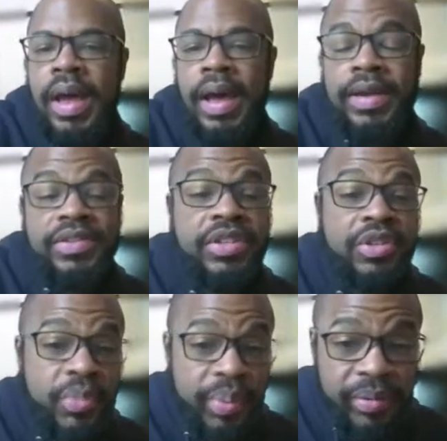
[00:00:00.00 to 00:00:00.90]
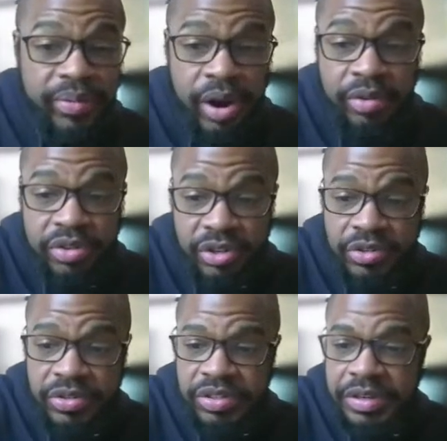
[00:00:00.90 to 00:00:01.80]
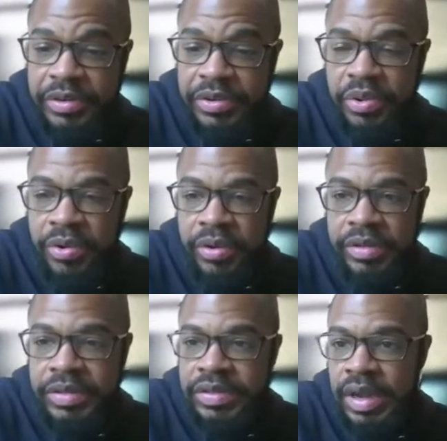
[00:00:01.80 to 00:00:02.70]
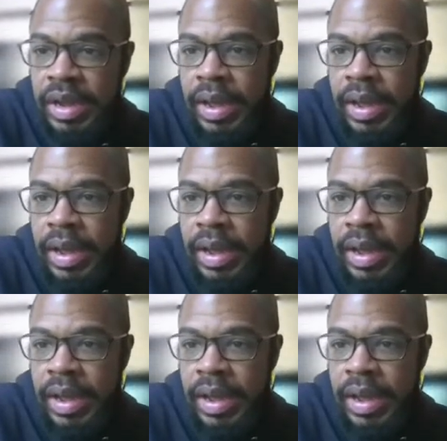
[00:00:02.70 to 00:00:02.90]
Uh, continue to pray for our churches here in New Orleans.